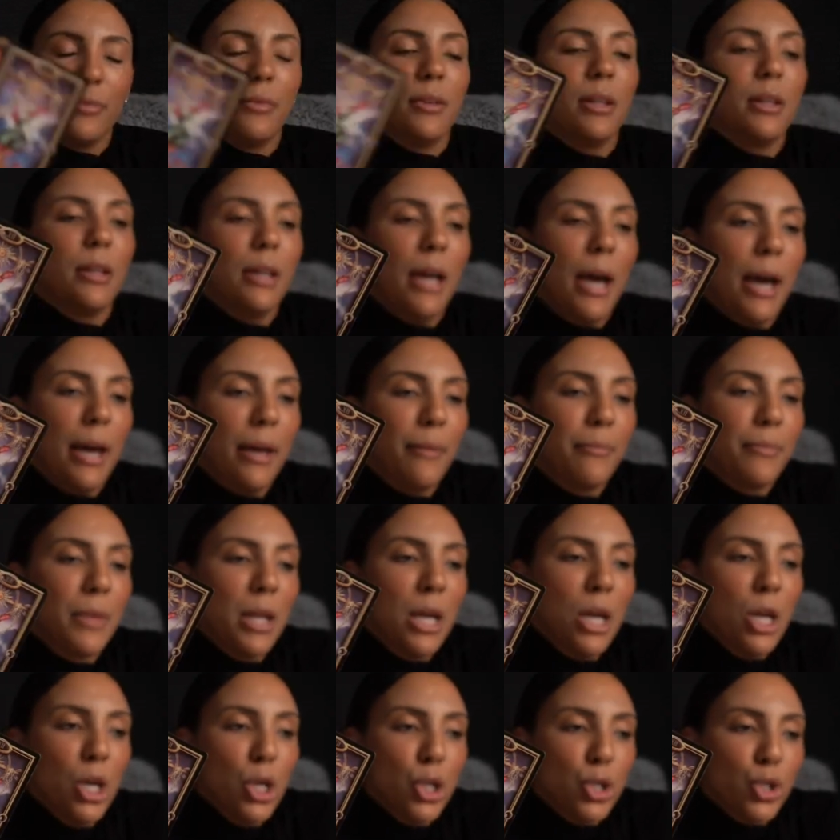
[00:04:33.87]
Okay,
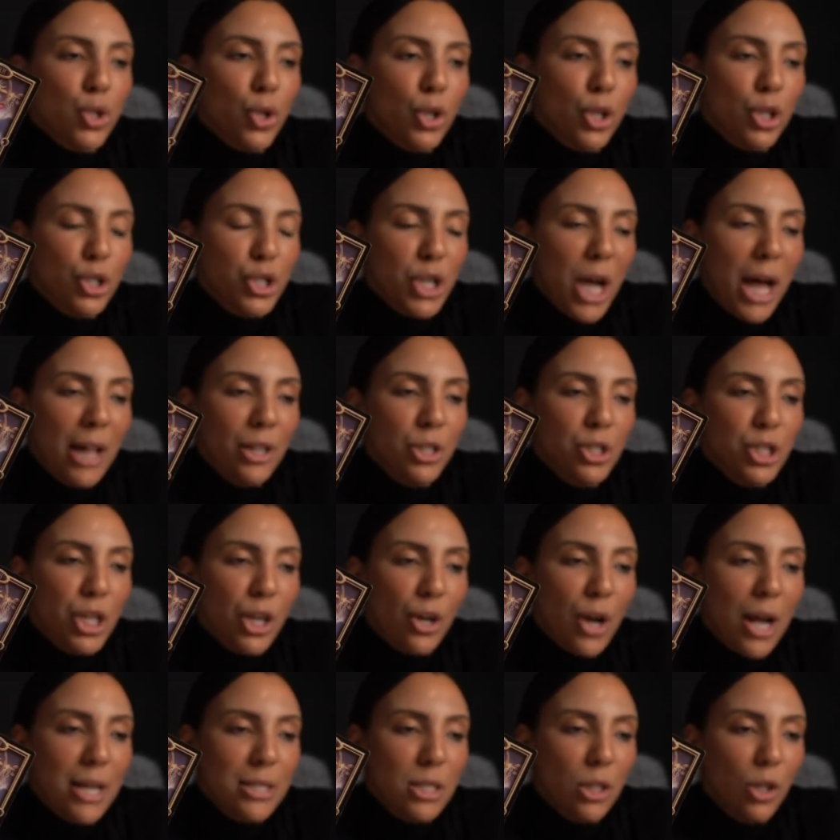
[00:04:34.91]
so your challenge
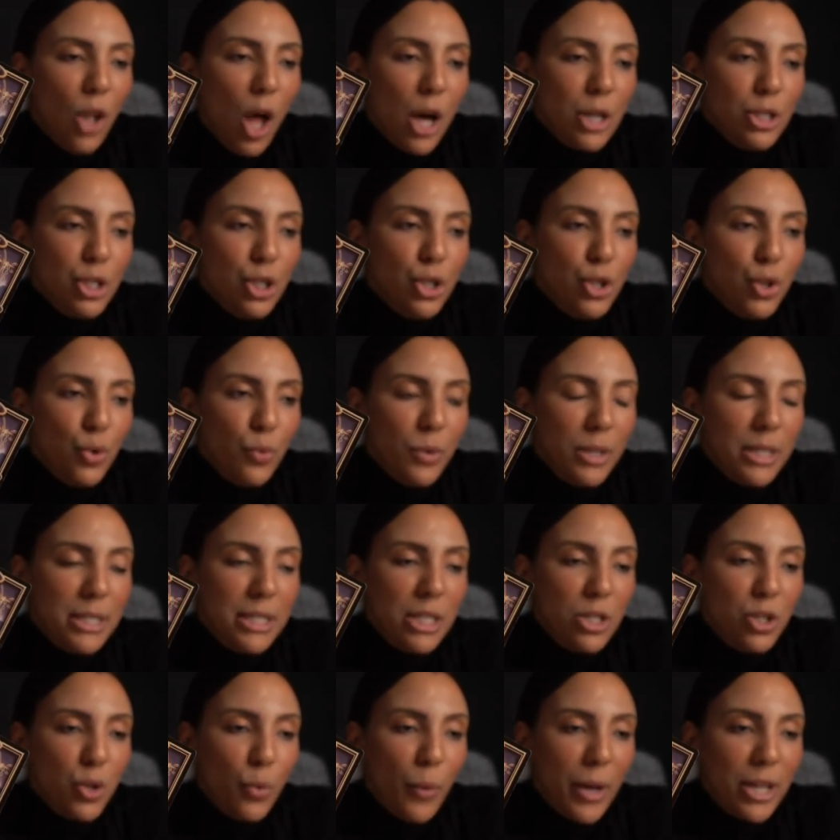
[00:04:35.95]
here has a lot to do with a
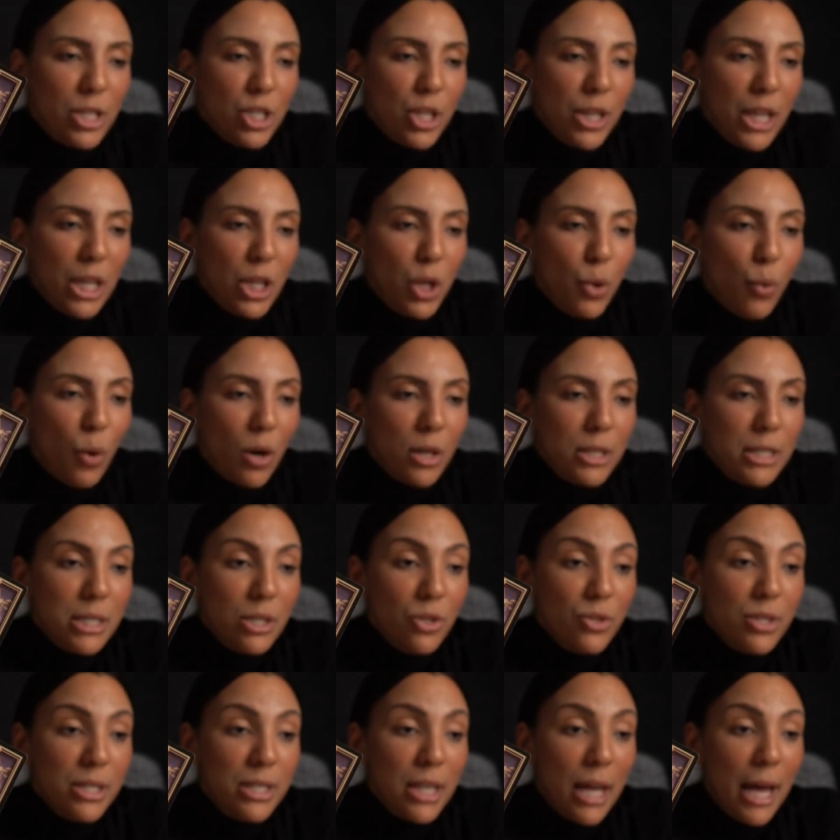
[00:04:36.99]
situation that you are
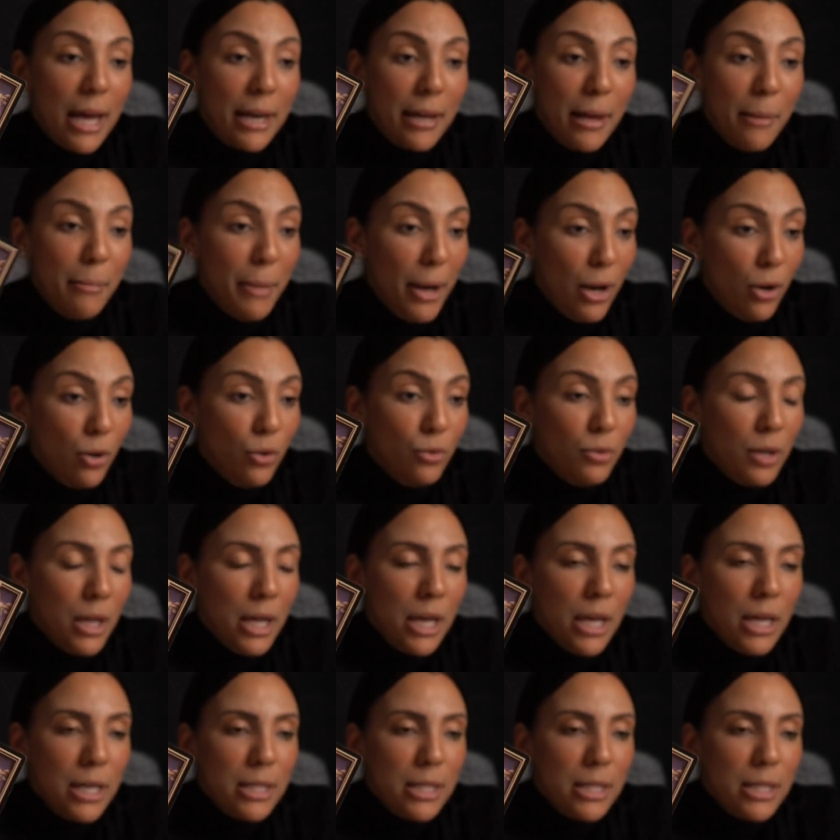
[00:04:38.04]
still sad about,